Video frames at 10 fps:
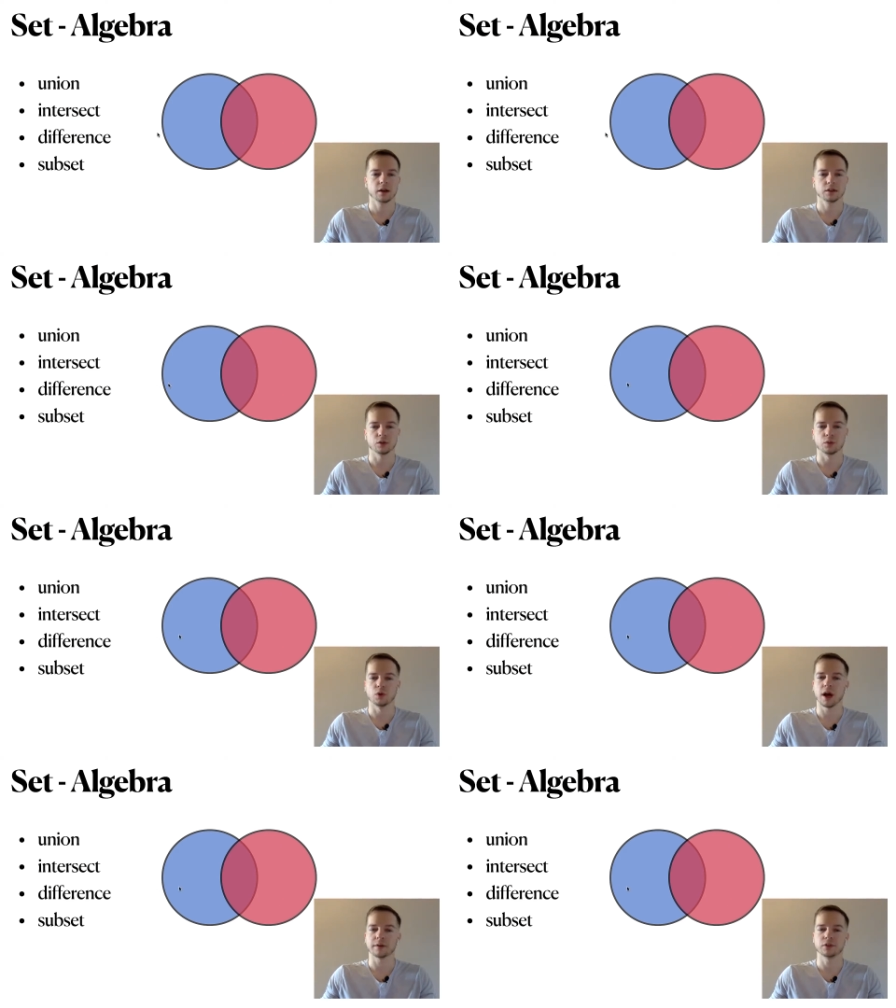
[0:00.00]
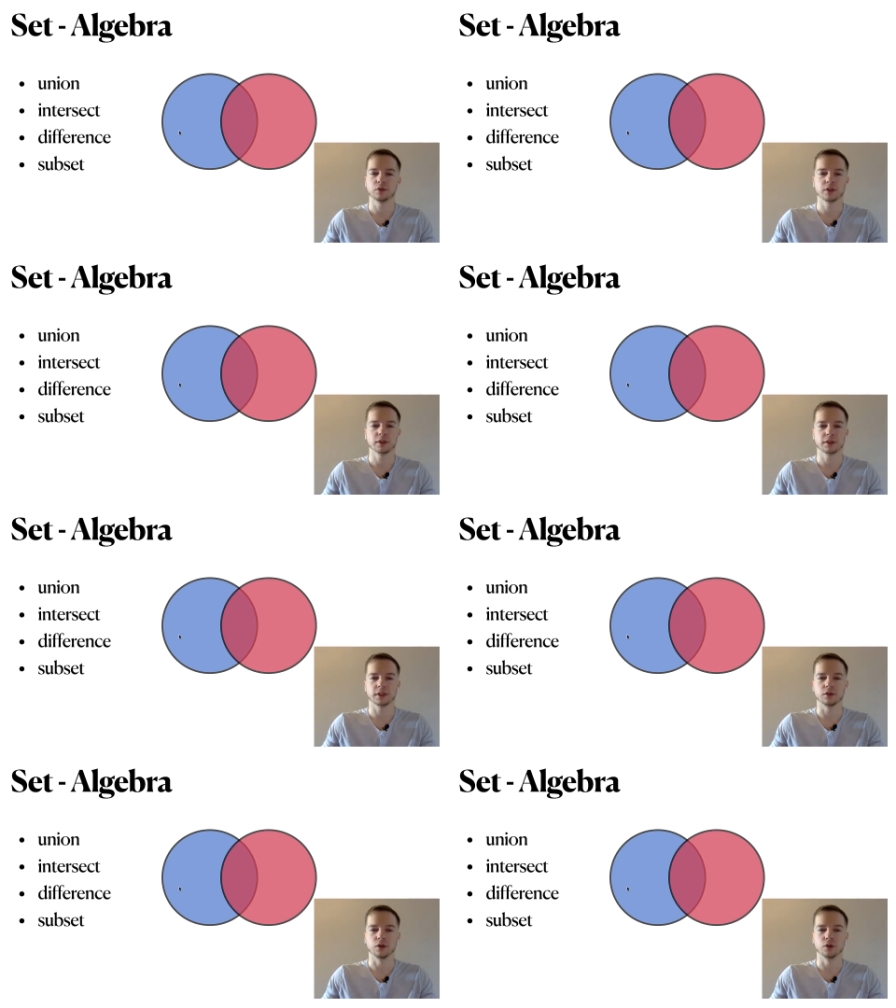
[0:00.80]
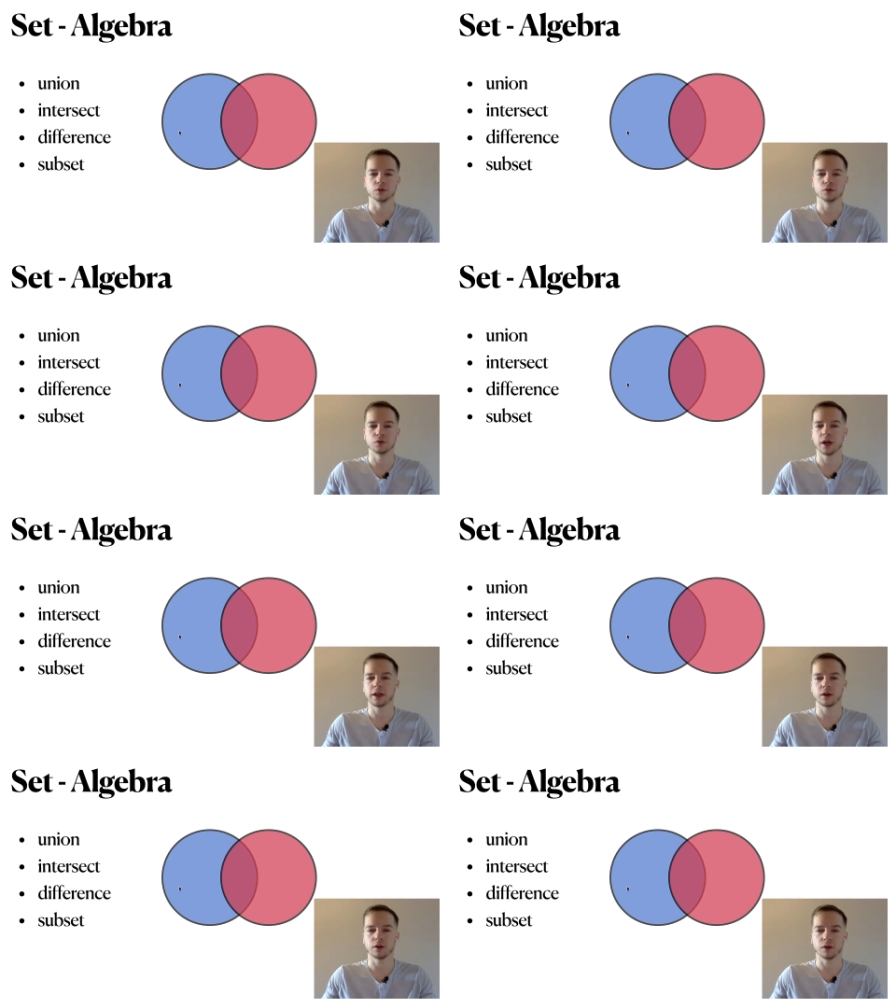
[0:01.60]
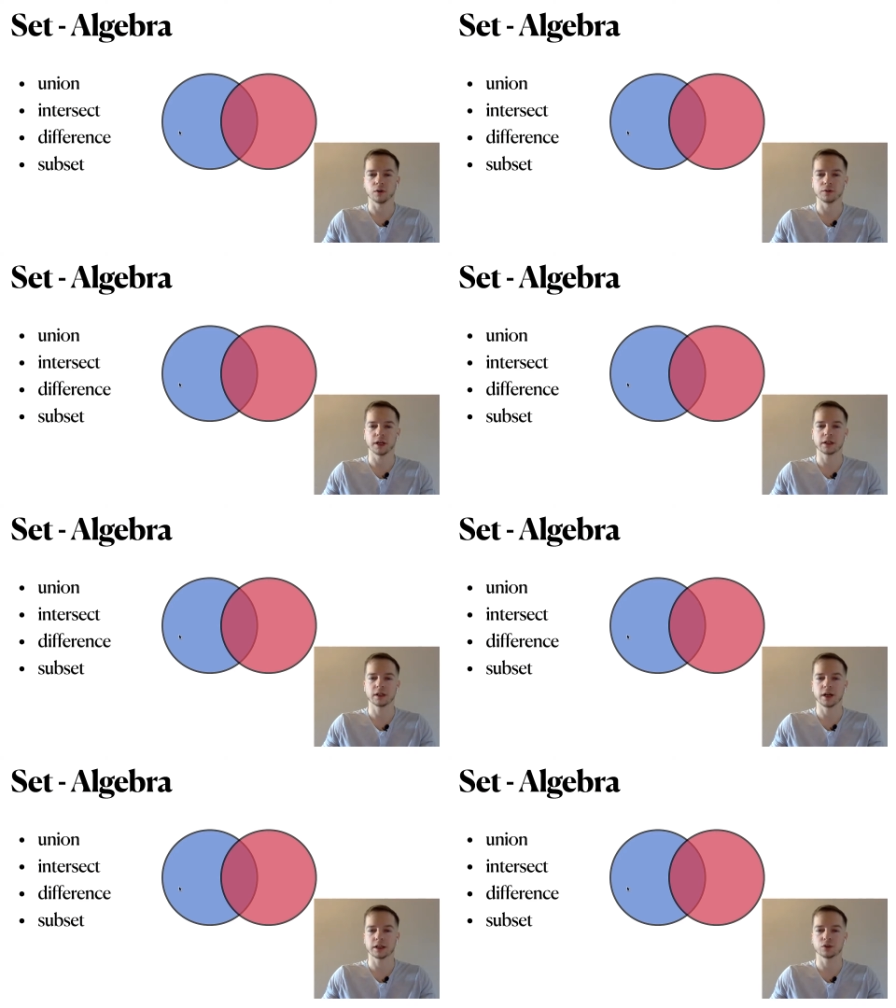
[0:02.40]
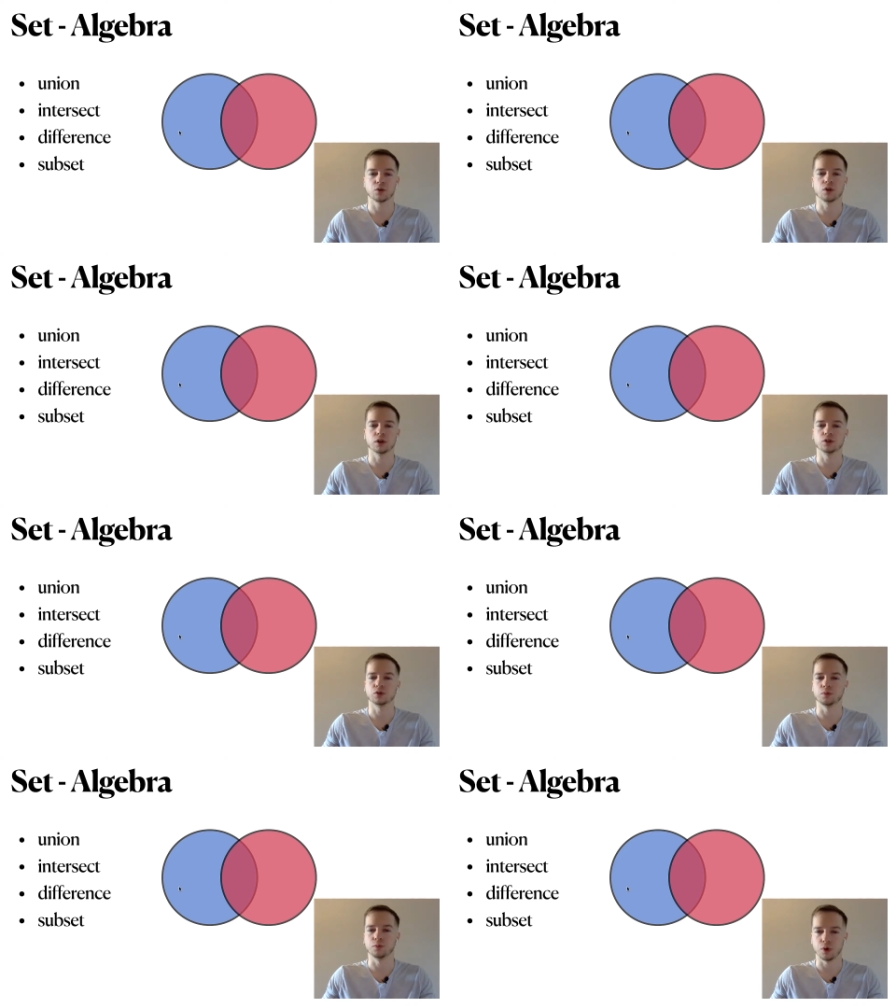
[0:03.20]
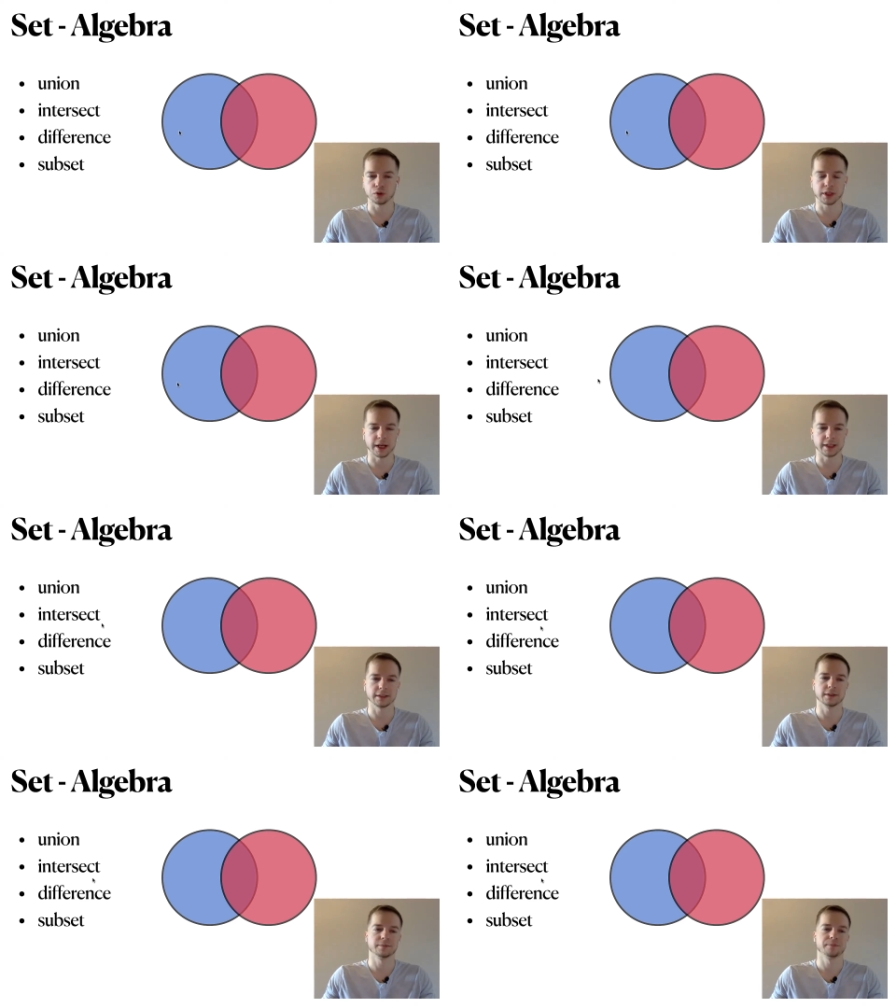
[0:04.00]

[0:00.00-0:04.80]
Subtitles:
So we'll have students that go to any of that class or to both classes.